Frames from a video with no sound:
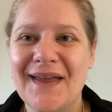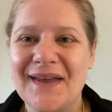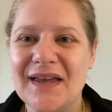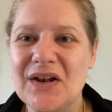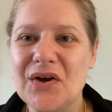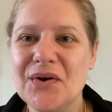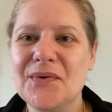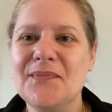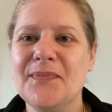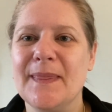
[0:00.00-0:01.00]

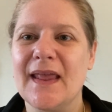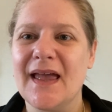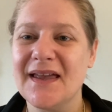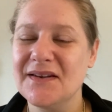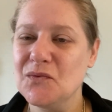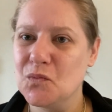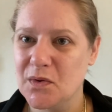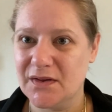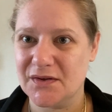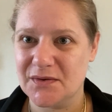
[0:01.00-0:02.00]
Hello and
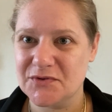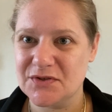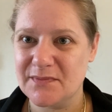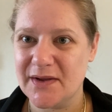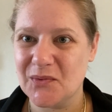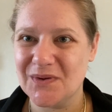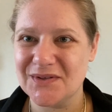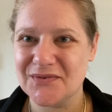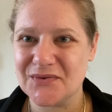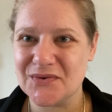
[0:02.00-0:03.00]
welcome to My
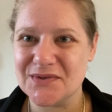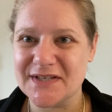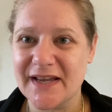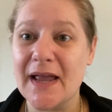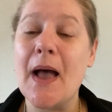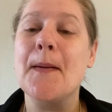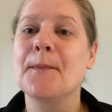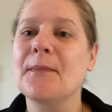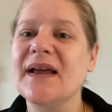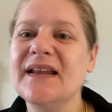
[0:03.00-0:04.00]
World of Crochet.
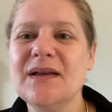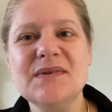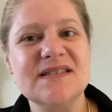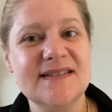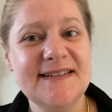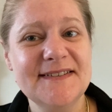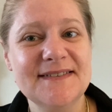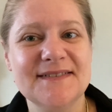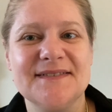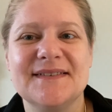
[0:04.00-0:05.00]
My name is Dina
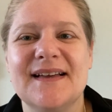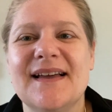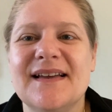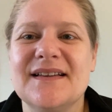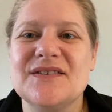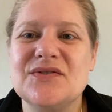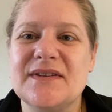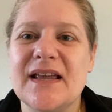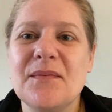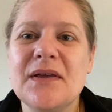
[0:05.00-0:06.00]
and
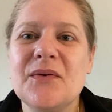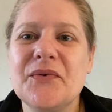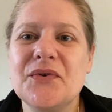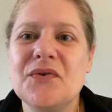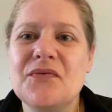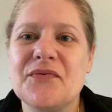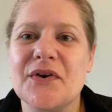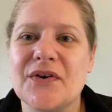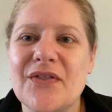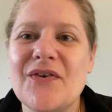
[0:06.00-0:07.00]
today I'm here with you for
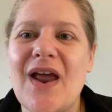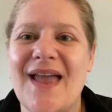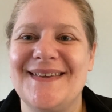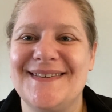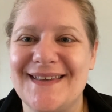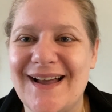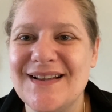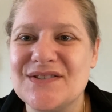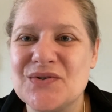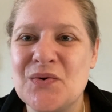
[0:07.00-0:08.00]
another
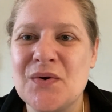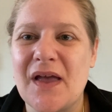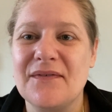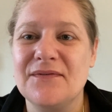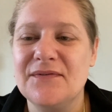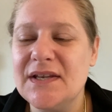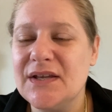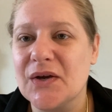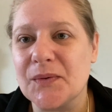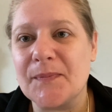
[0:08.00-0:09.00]
yarn talk
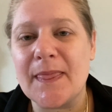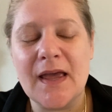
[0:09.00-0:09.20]
video.